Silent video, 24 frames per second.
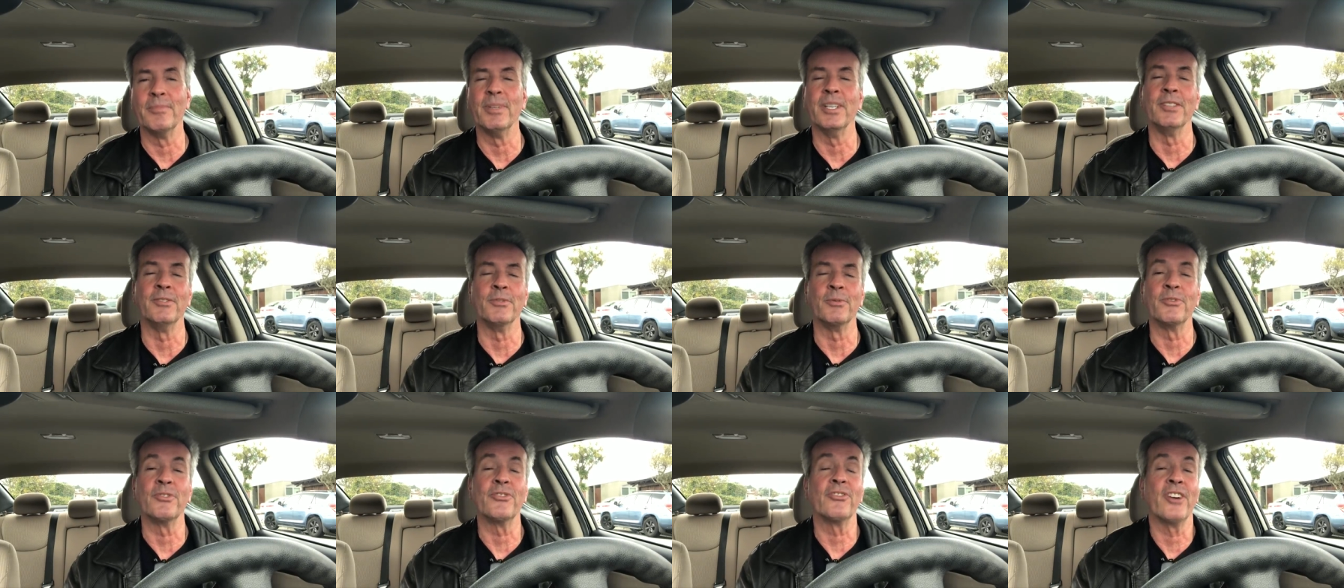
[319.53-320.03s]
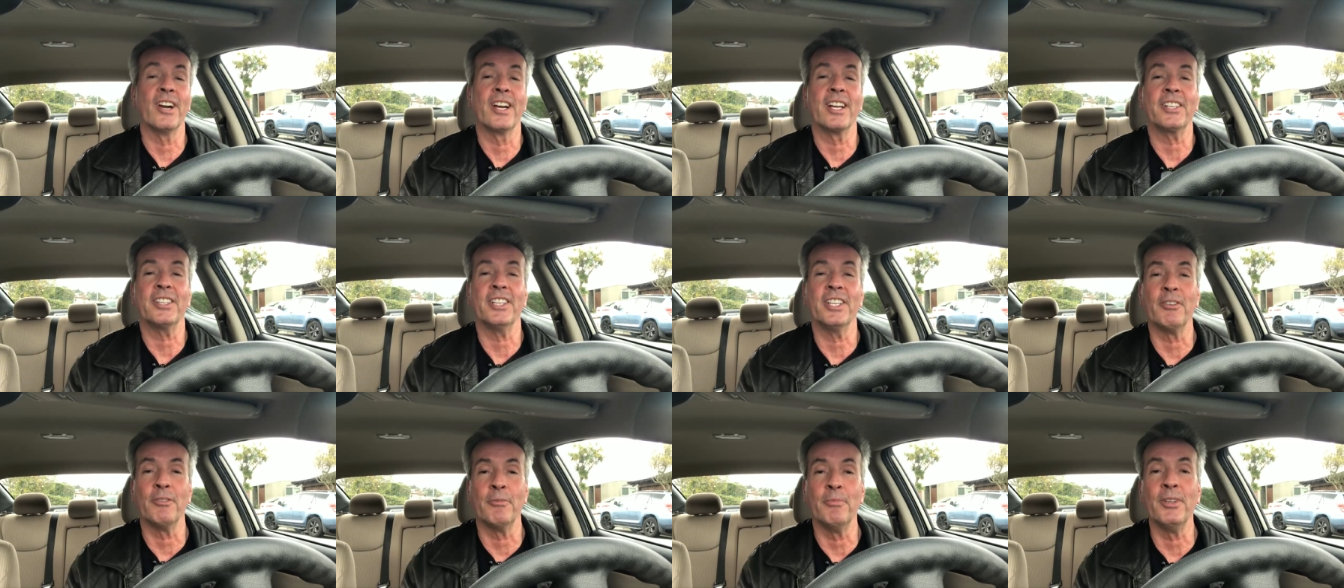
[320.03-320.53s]
But
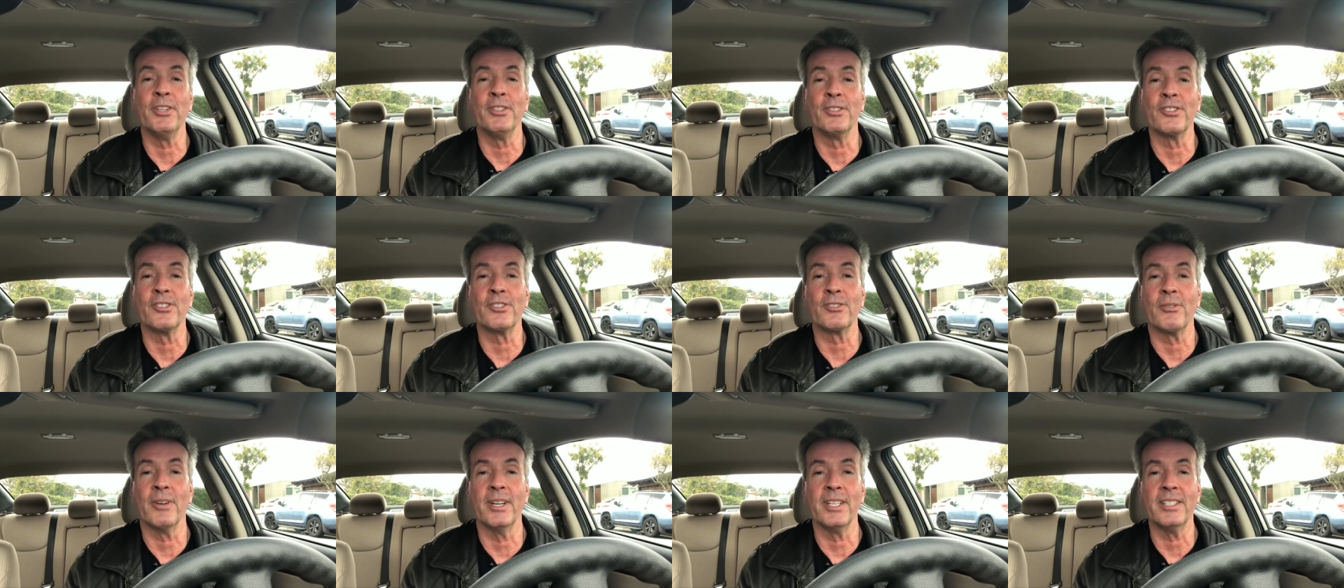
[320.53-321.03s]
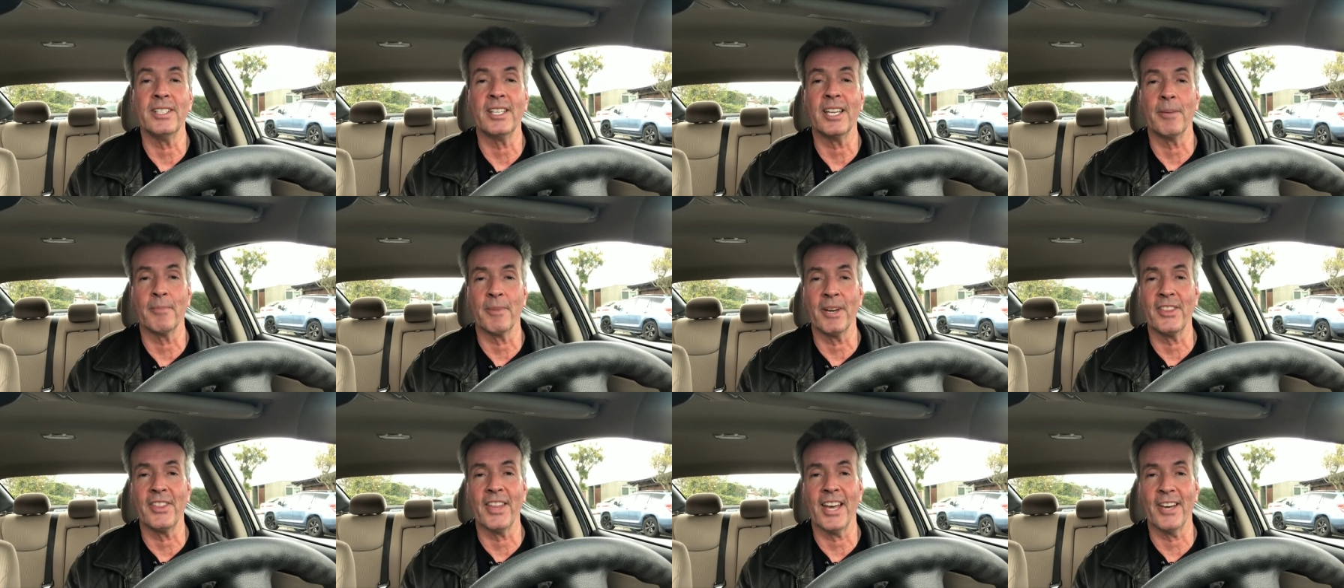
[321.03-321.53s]
frankly, it would be just great to
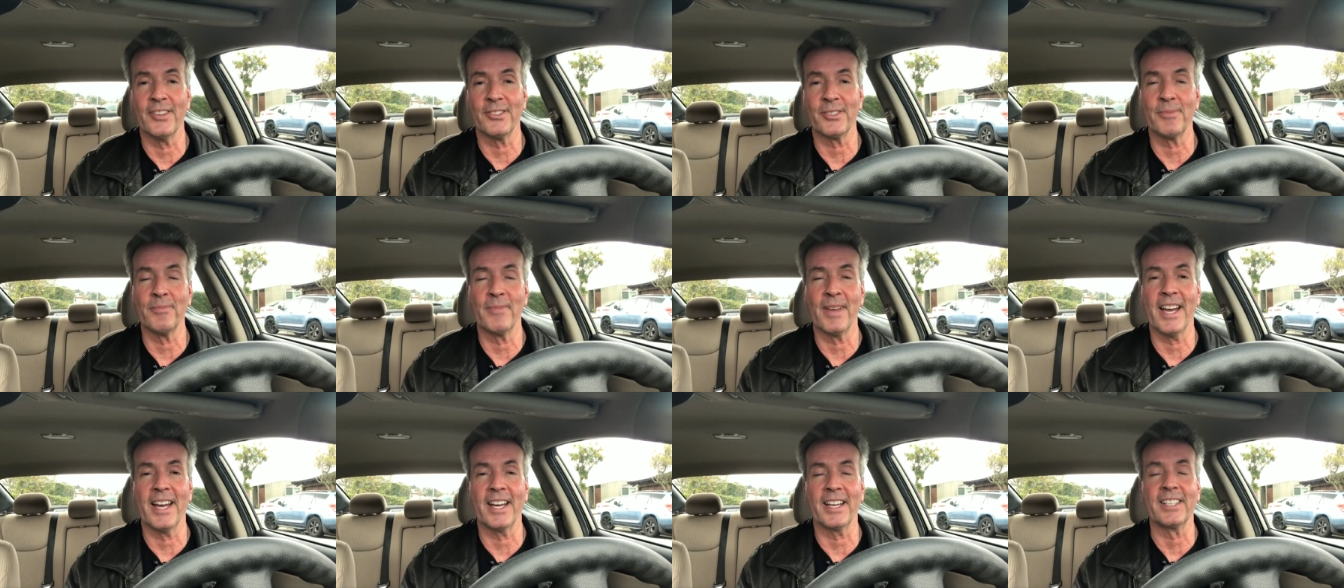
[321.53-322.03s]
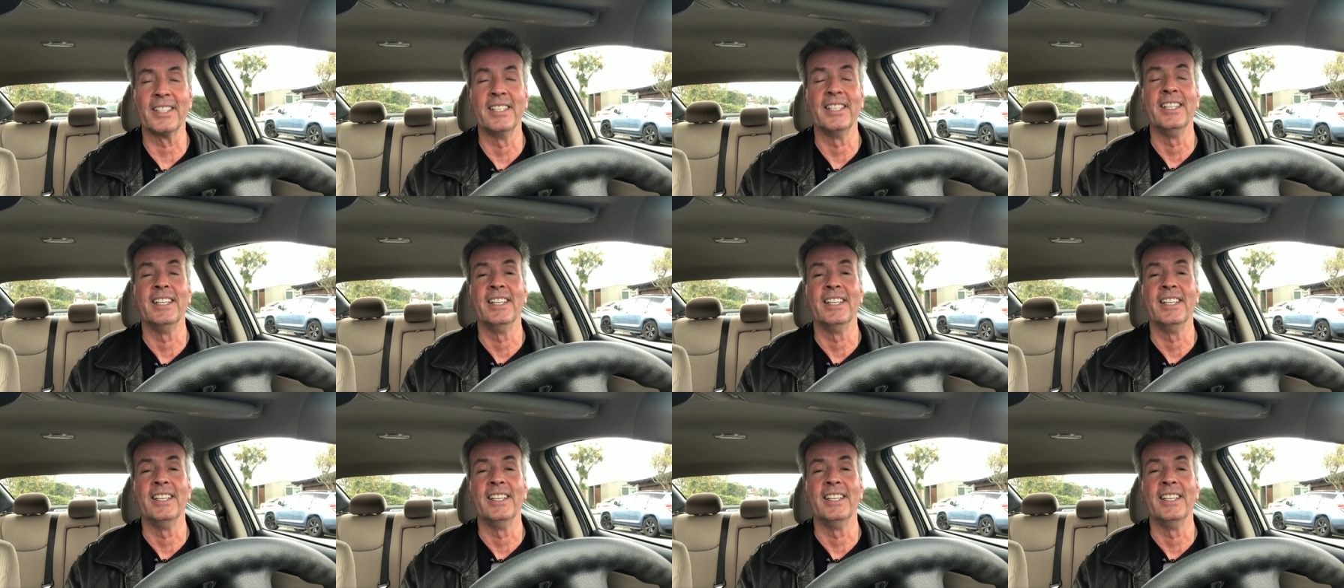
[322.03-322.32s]
get my $1,000 back